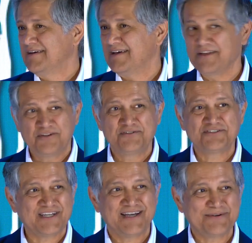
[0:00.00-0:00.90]
And
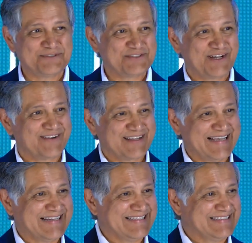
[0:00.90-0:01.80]
UCI was there
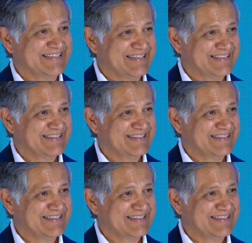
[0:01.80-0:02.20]
again. It did.